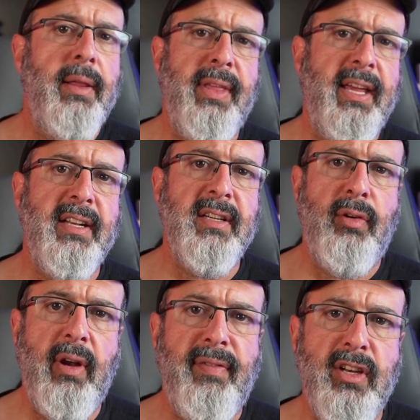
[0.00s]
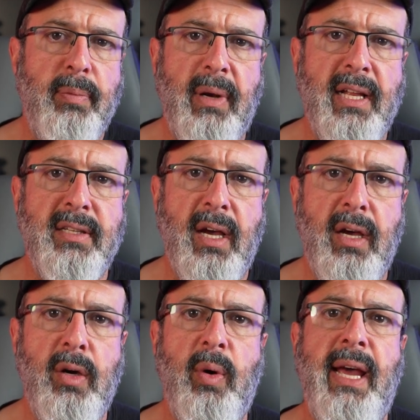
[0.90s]
They hit a revenue
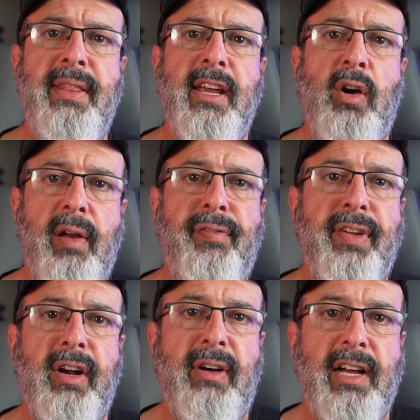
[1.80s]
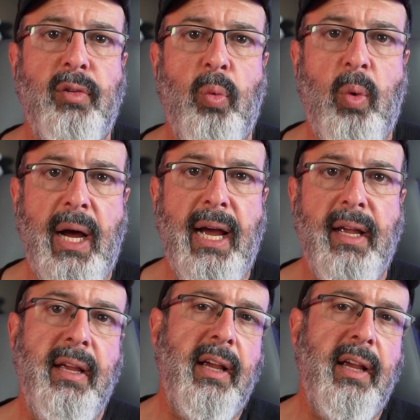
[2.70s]
plateau and they can't figure out why,